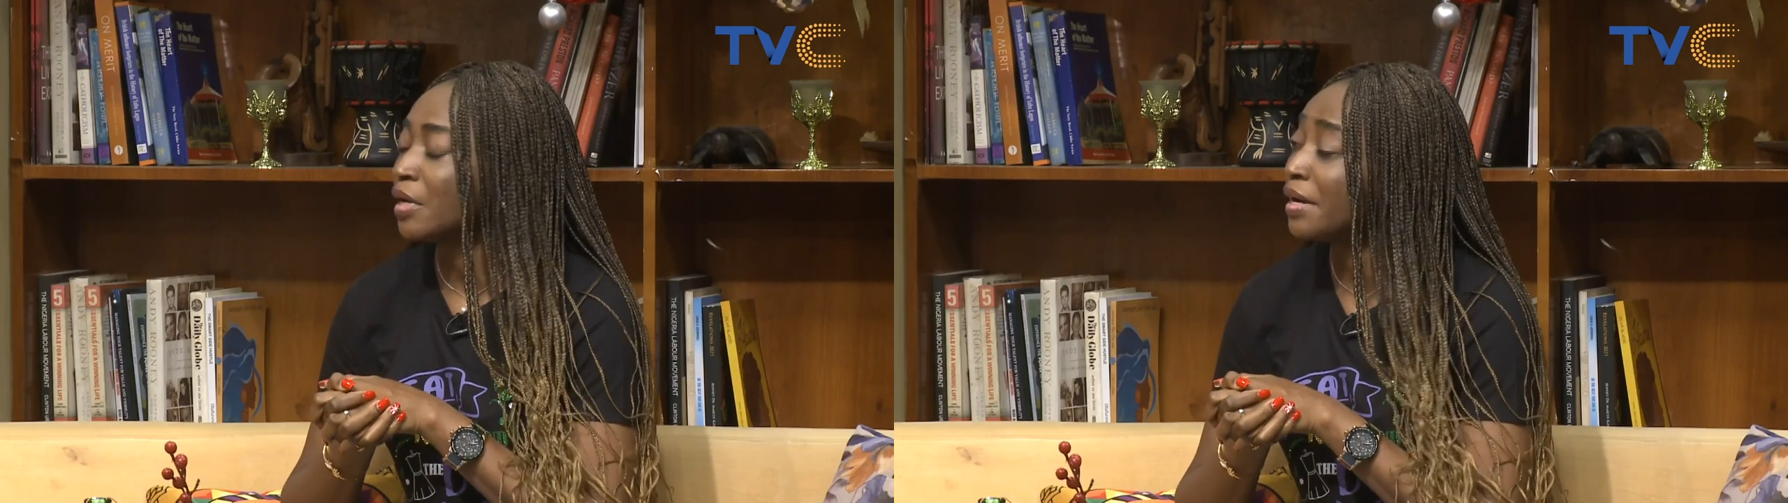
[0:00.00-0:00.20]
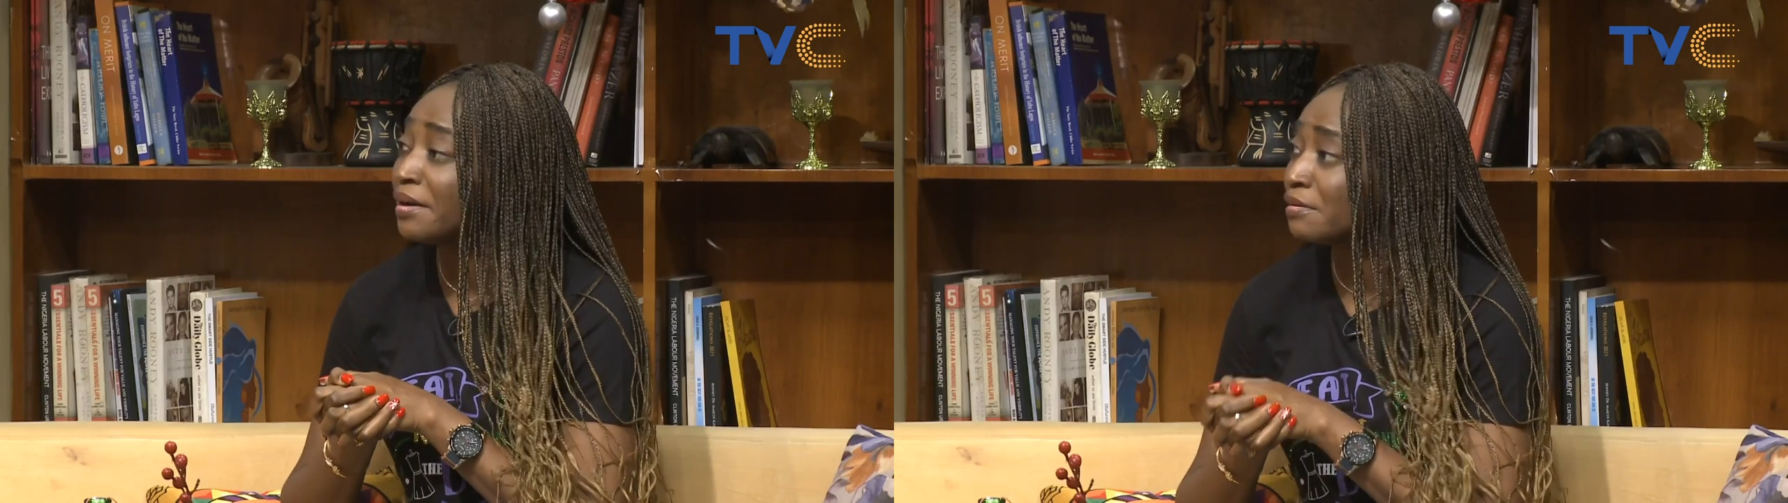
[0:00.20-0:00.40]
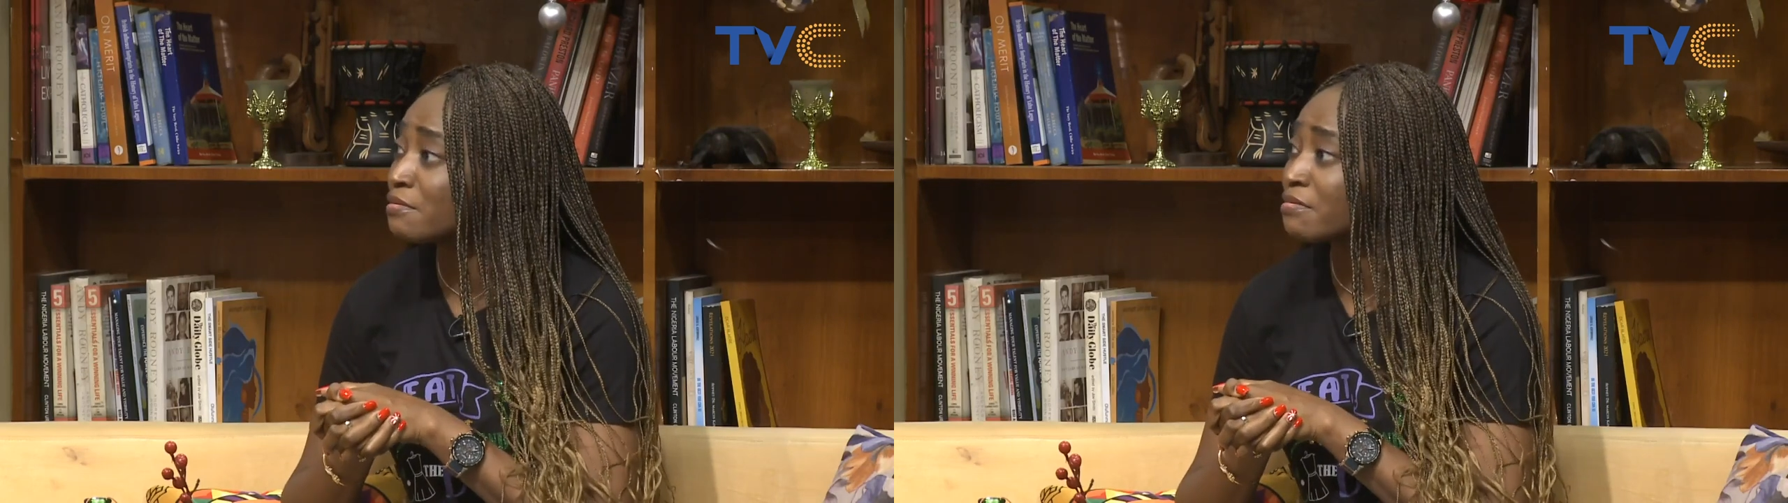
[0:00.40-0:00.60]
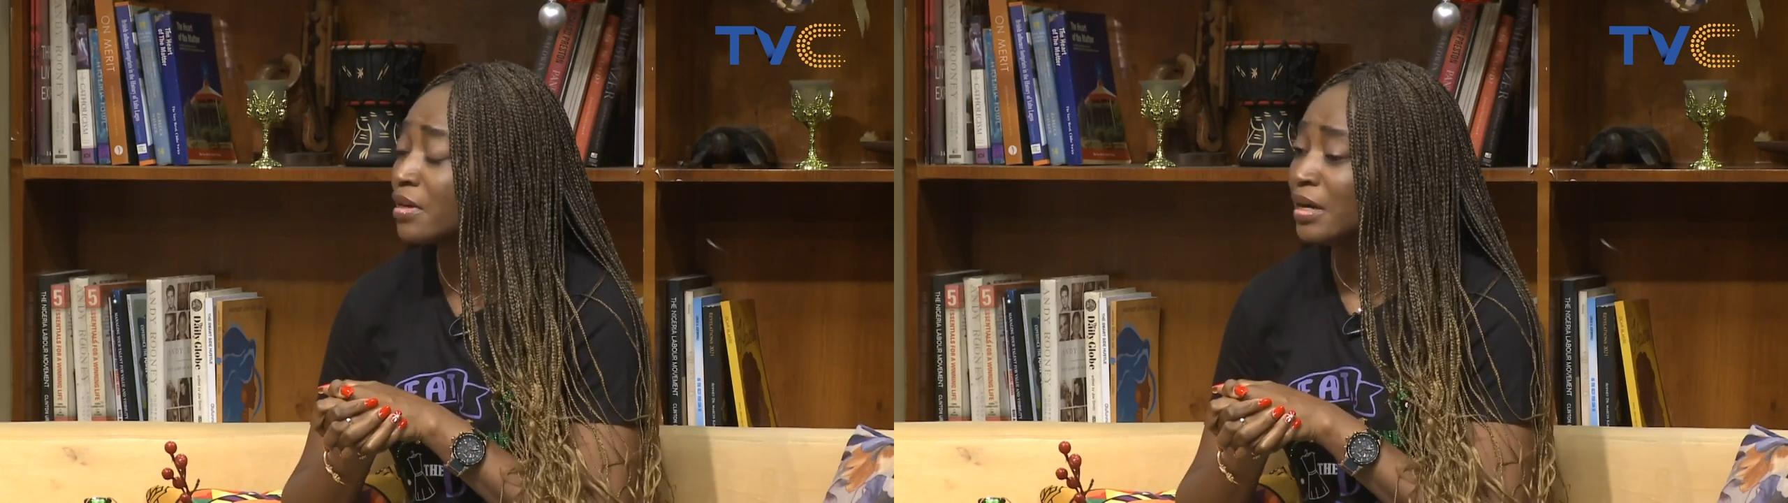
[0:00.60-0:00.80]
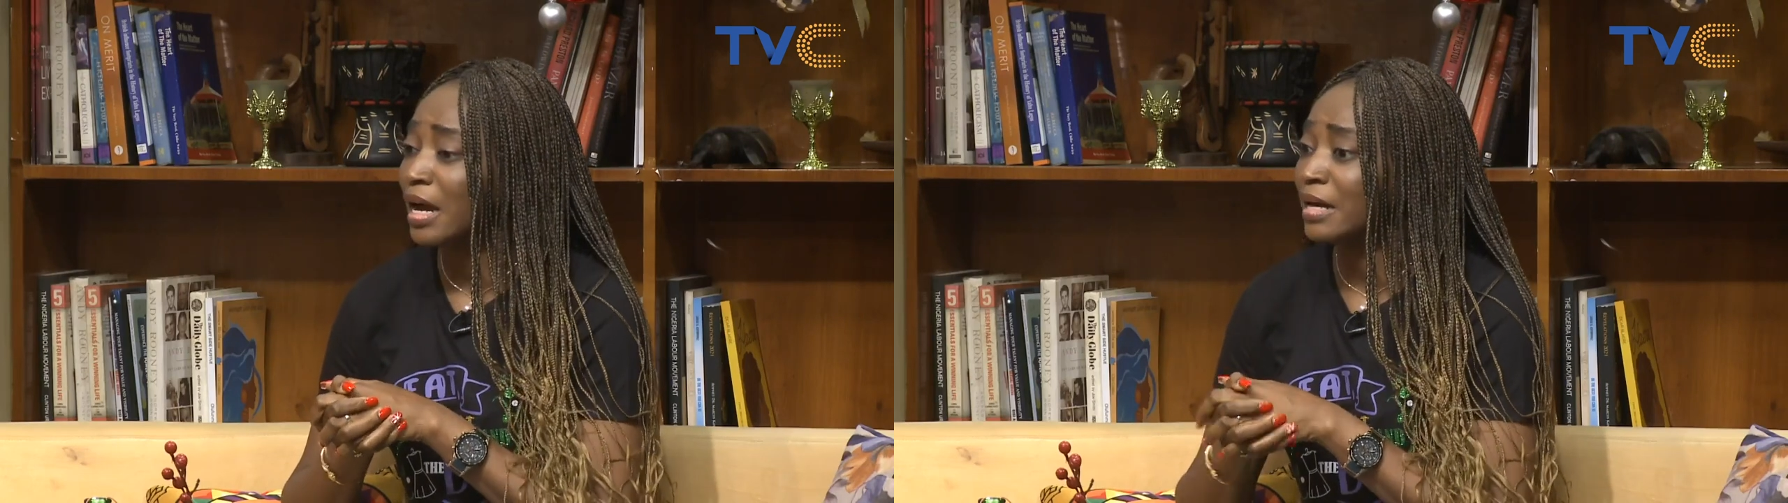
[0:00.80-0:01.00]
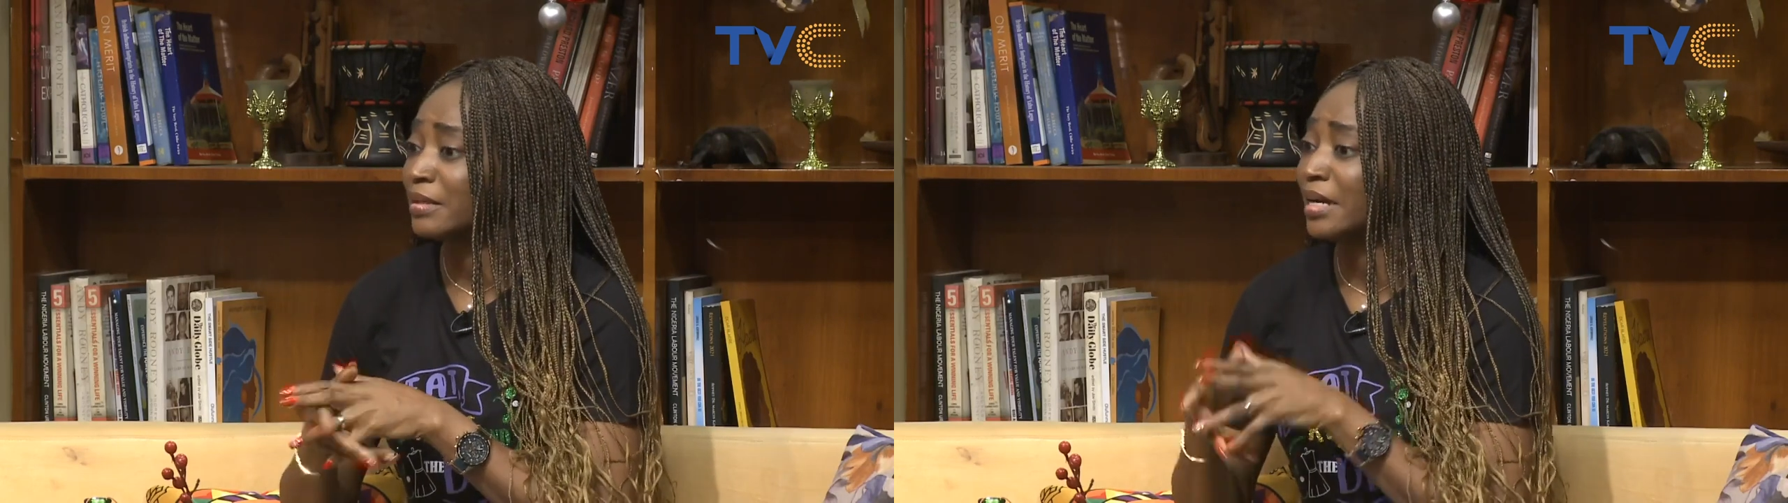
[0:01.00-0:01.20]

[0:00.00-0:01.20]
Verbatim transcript: health mm. and